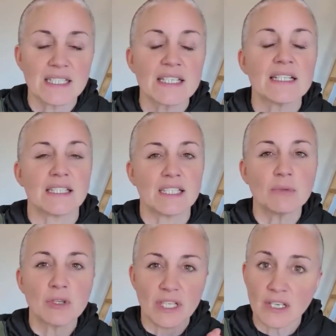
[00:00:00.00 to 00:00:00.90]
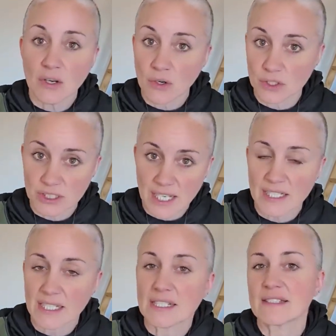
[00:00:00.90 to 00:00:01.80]
we have to stop the
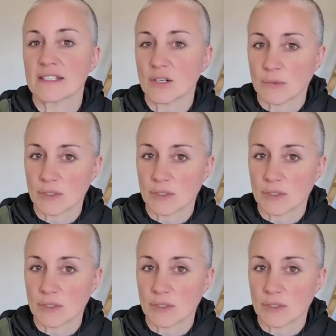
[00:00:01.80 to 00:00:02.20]
5x5.